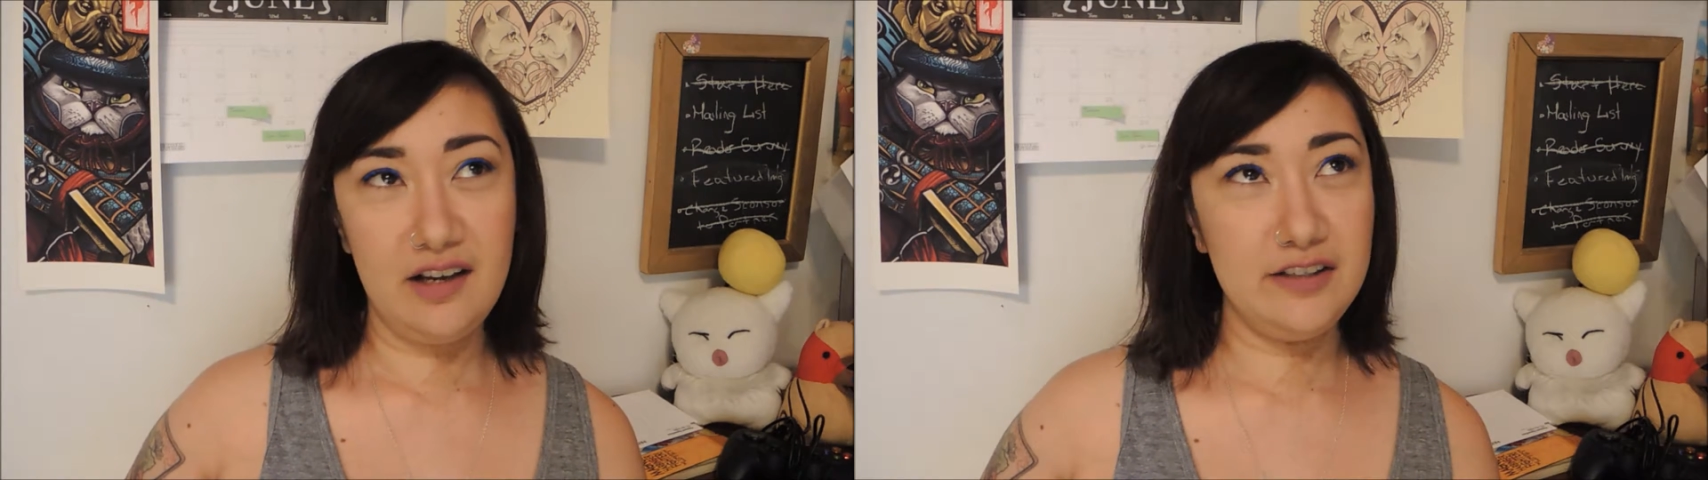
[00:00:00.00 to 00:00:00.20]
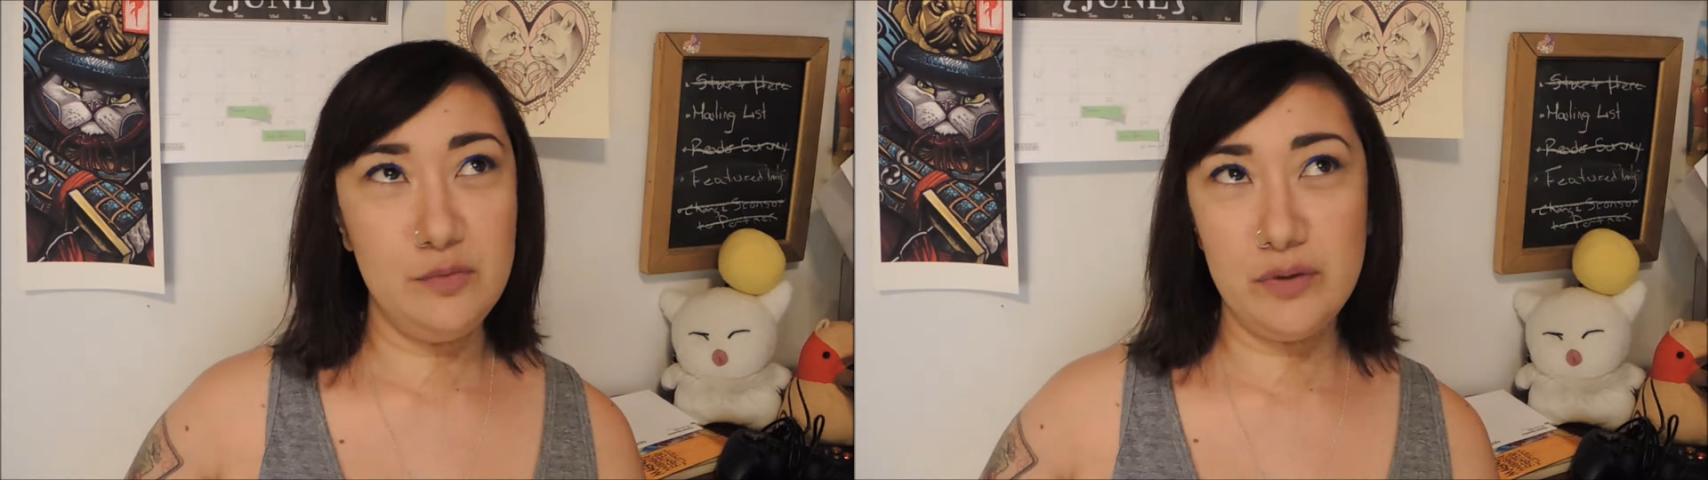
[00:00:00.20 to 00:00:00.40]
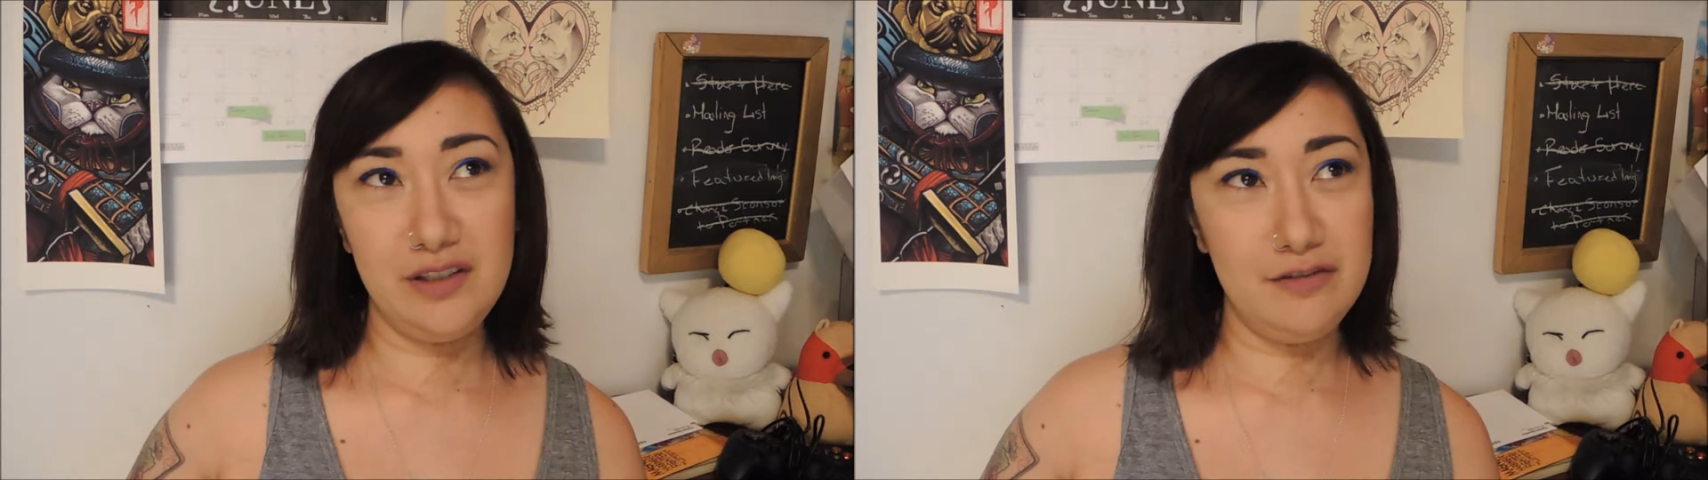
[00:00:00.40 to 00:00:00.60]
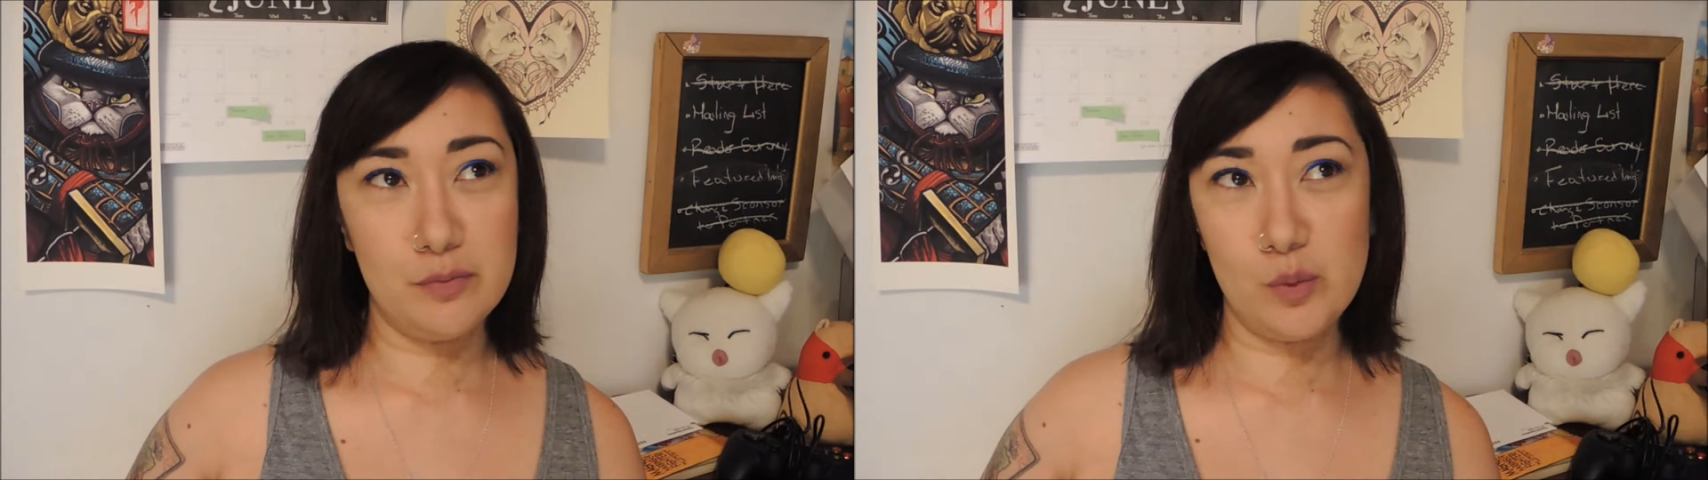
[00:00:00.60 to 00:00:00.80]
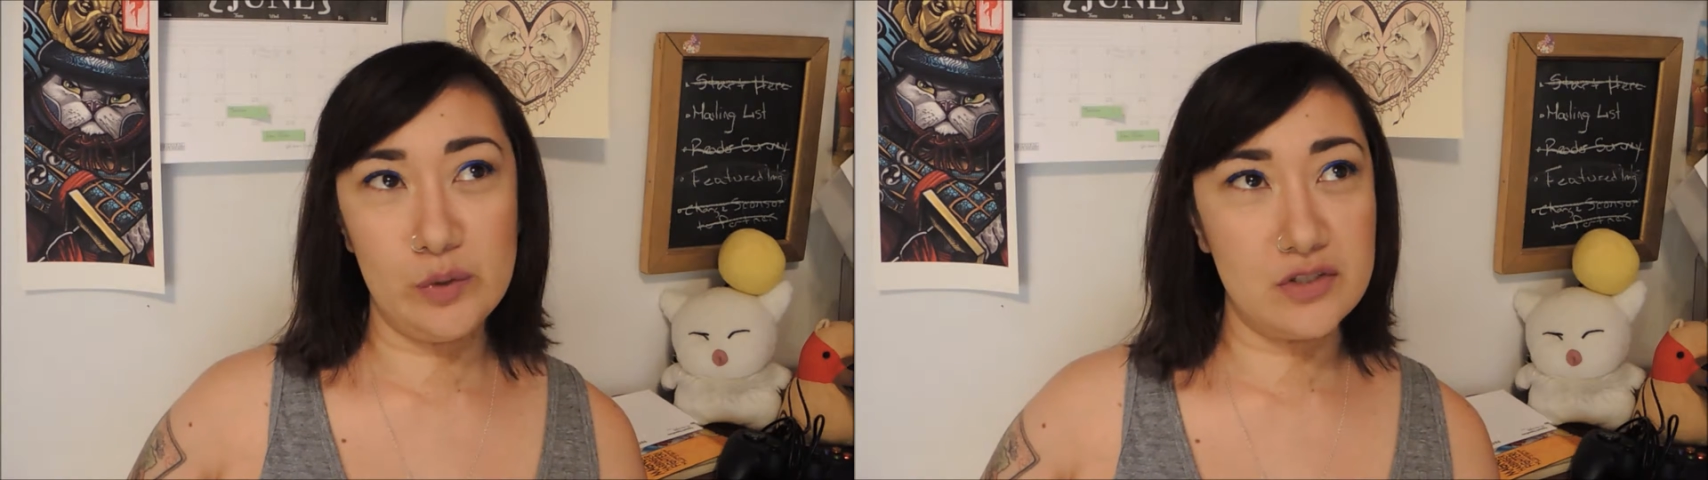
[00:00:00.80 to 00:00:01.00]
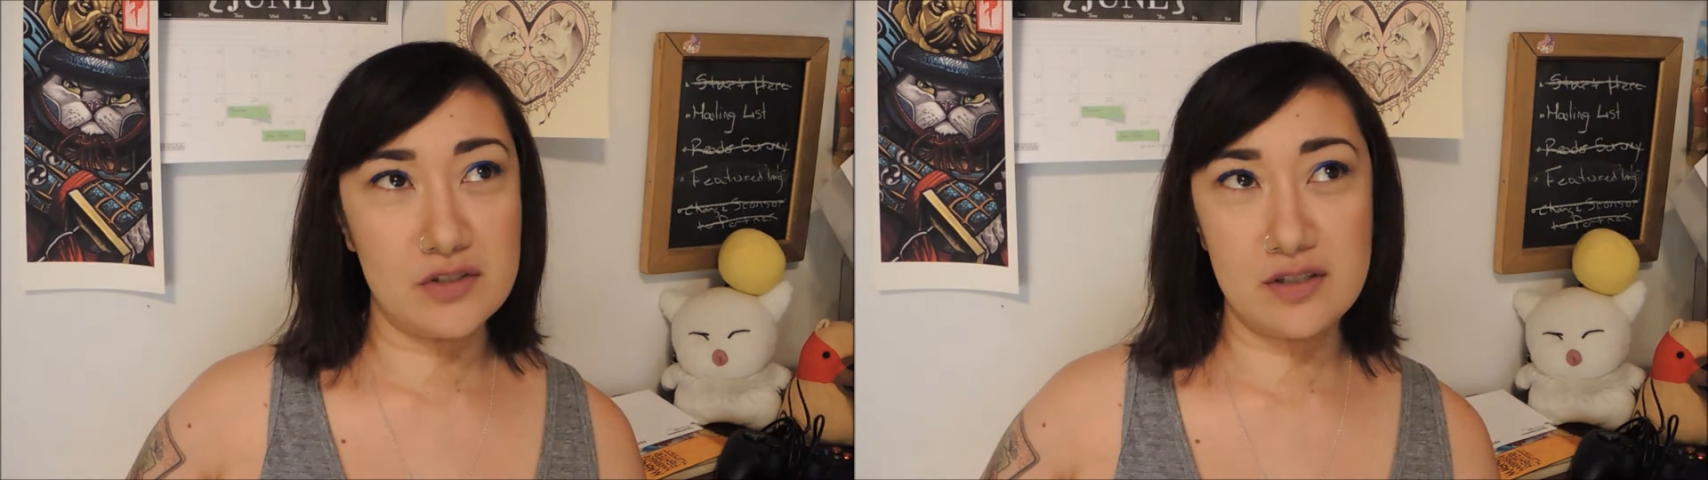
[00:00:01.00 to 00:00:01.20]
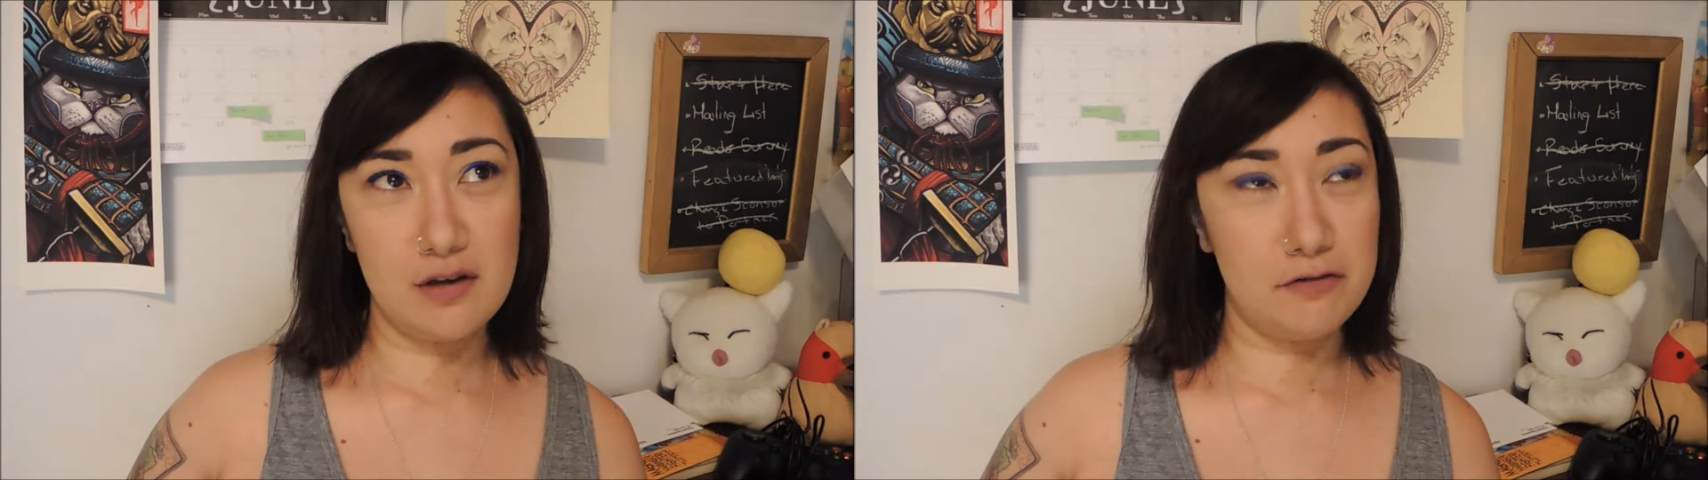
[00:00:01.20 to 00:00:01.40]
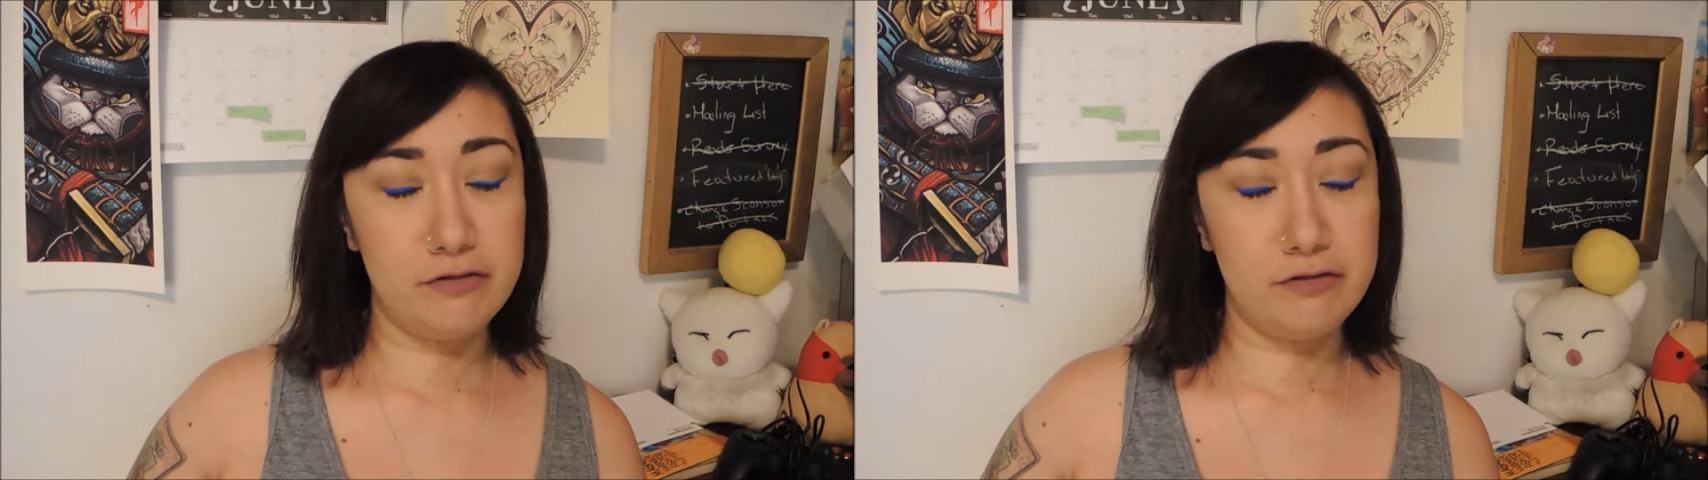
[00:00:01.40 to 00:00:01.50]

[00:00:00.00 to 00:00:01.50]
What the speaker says: unbelievable, just